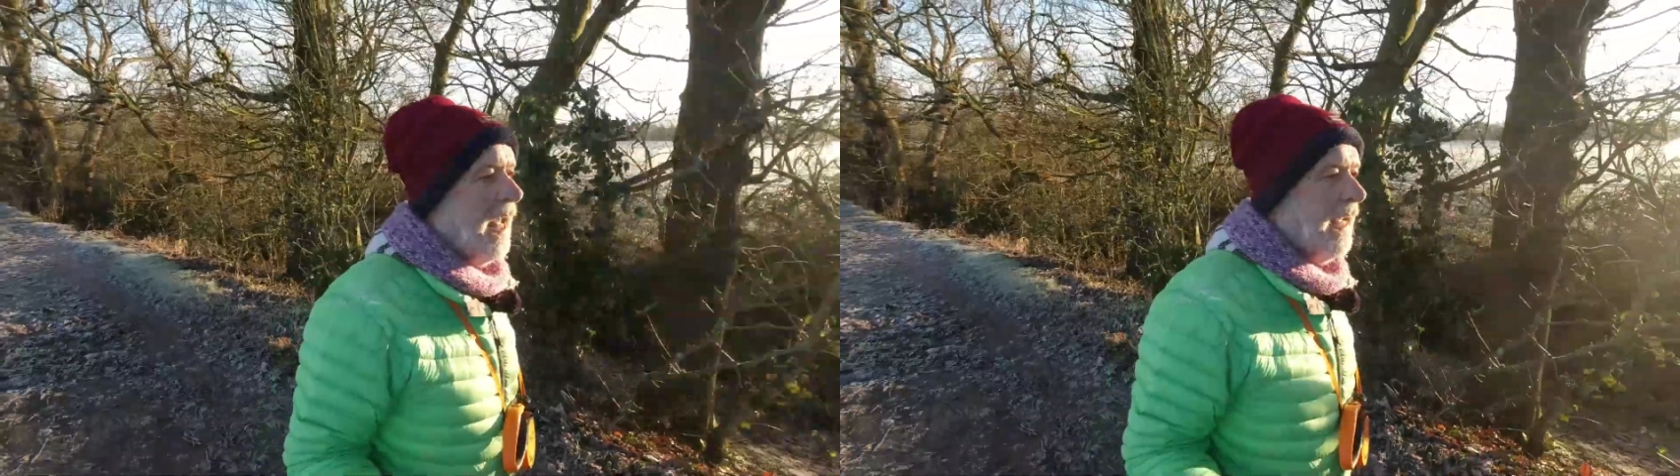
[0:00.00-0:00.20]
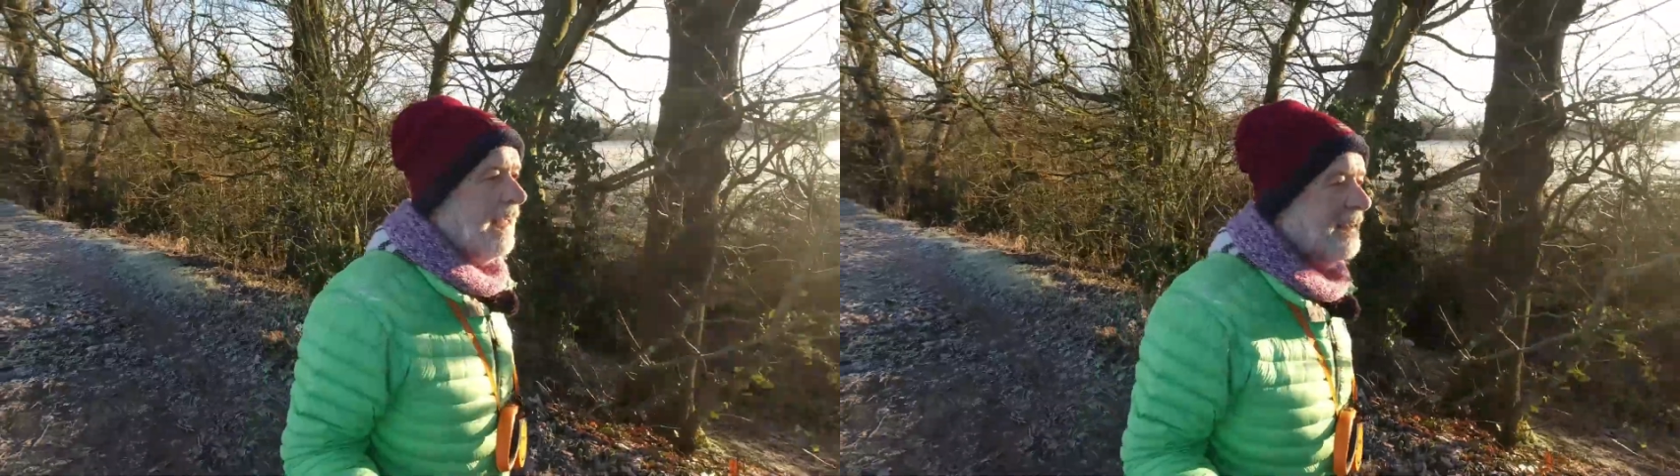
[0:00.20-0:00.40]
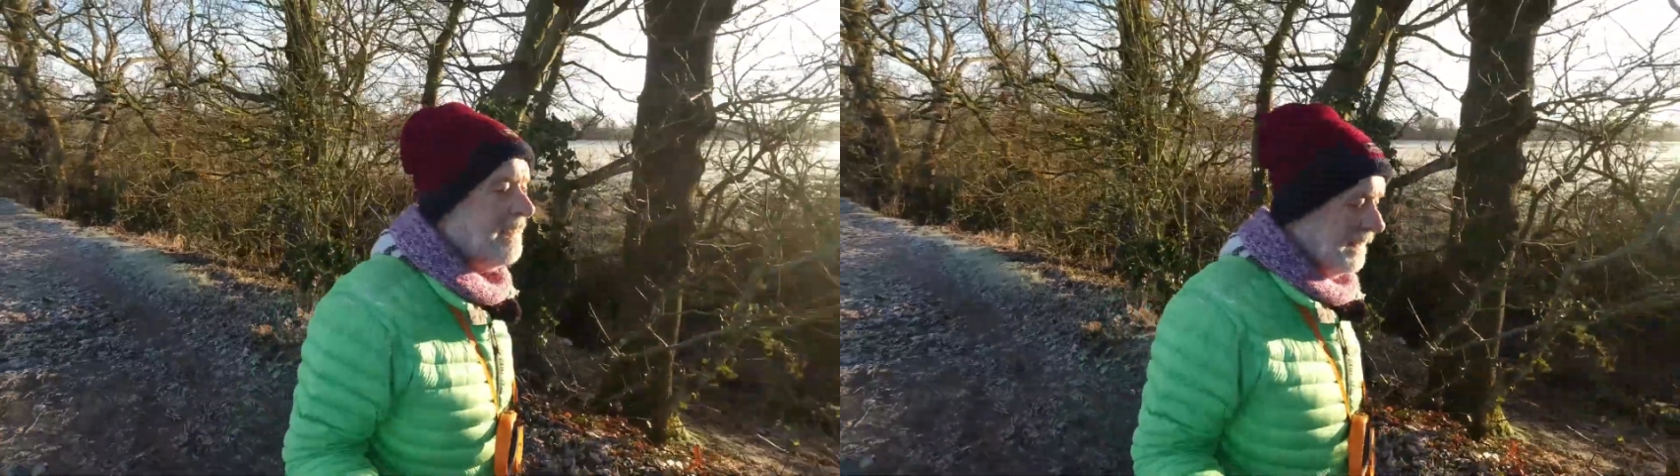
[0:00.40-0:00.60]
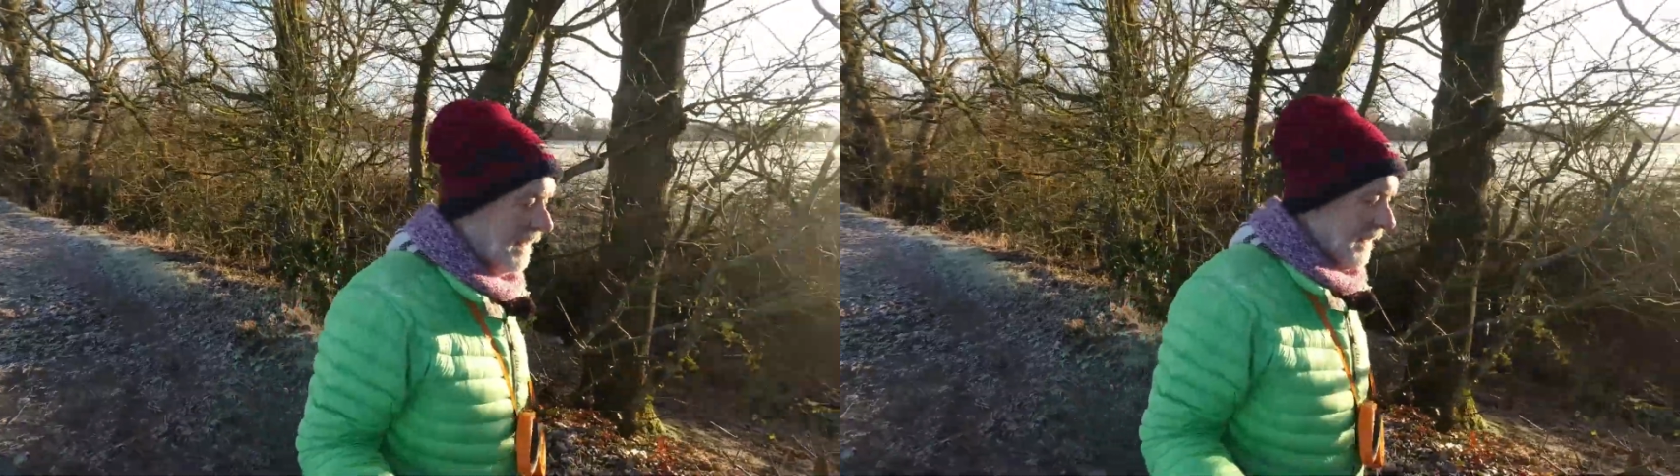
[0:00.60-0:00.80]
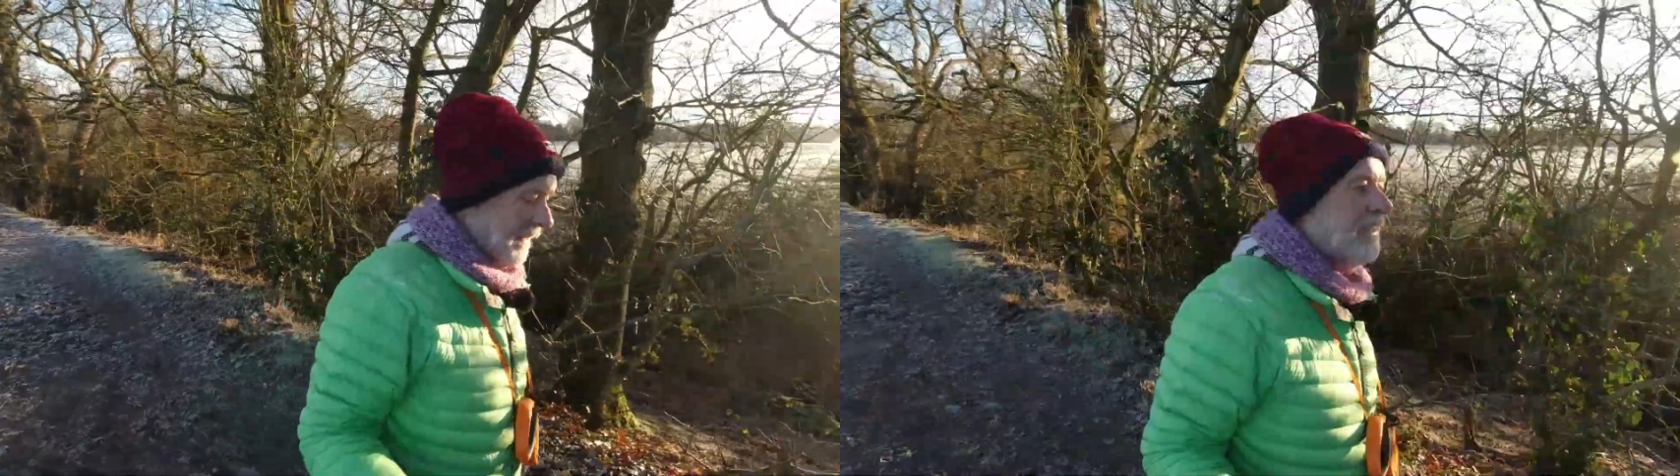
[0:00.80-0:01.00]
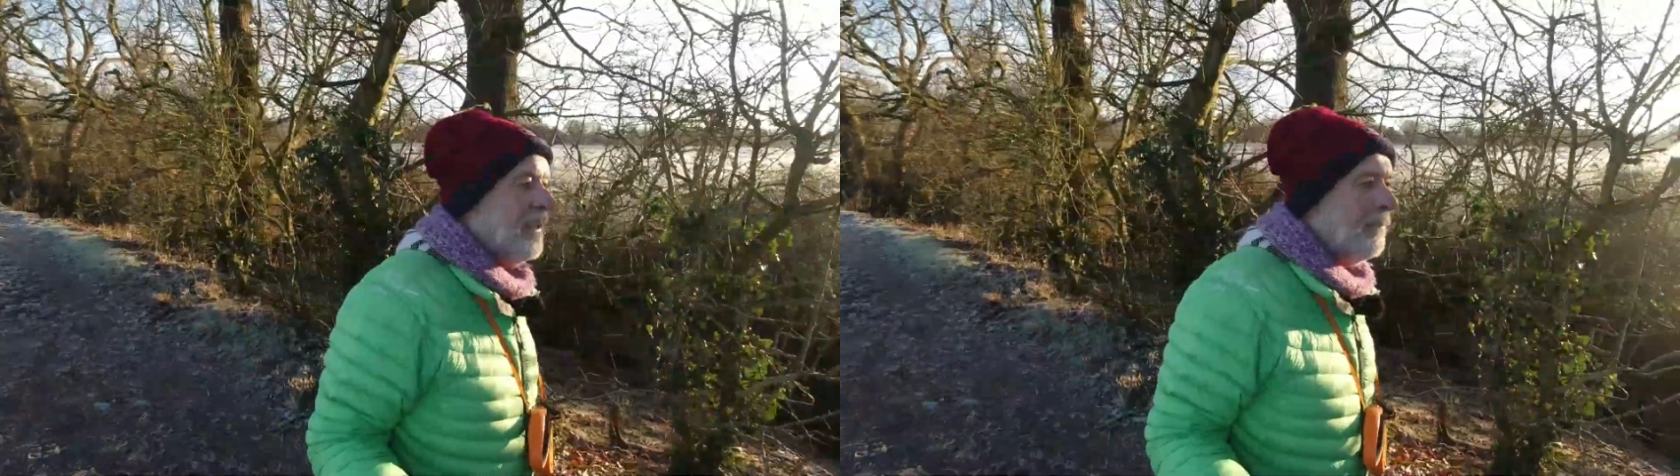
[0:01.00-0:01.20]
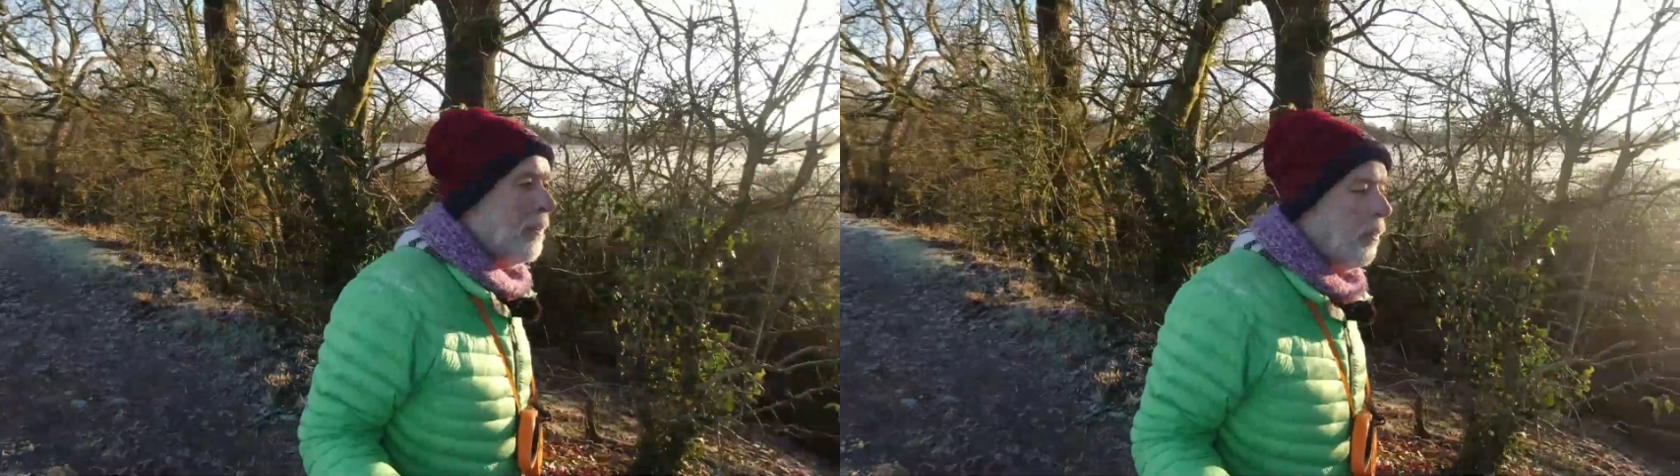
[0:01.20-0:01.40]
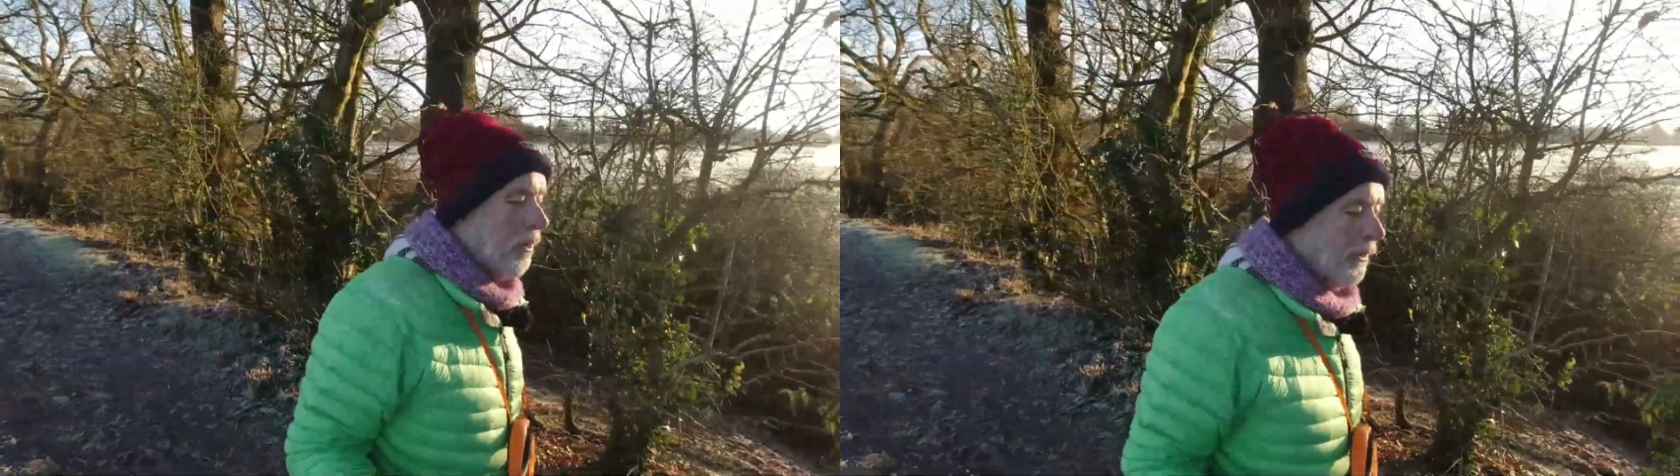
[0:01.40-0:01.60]
legs will be
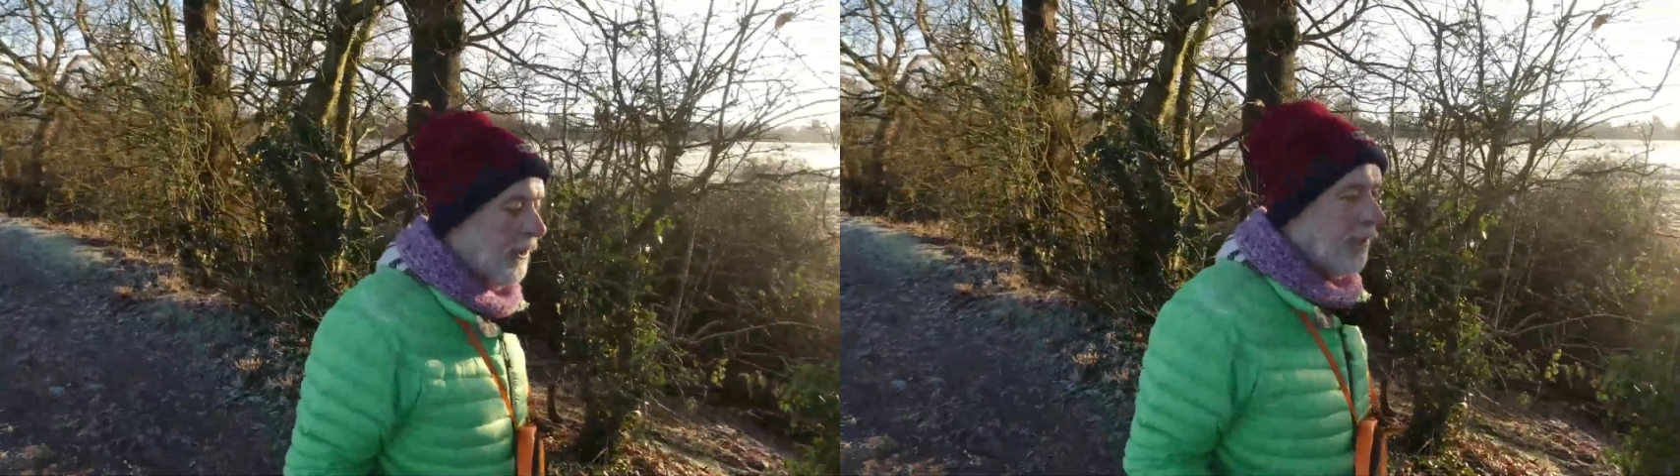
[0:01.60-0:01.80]
worn